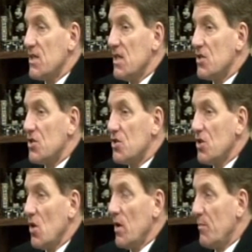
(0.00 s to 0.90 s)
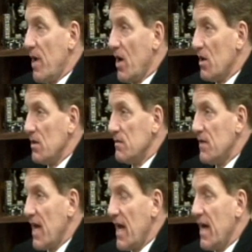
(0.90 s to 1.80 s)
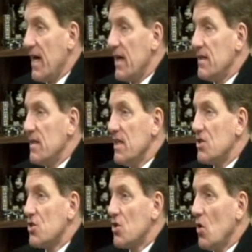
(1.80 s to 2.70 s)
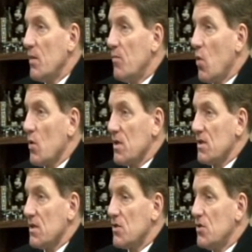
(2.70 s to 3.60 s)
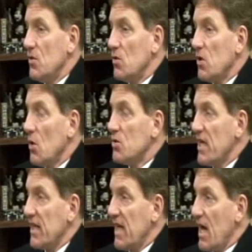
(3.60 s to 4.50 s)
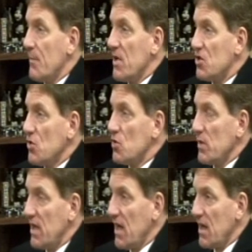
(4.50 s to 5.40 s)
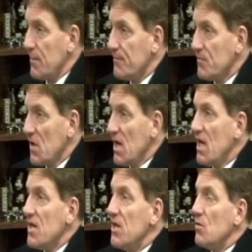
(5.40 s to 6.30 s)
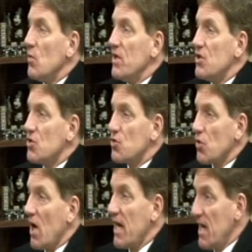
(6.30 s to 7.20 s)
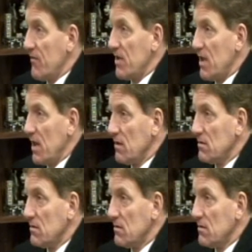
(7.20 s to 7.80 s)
so imperative and it's so important to close that gap as soon as we can that we just try everything,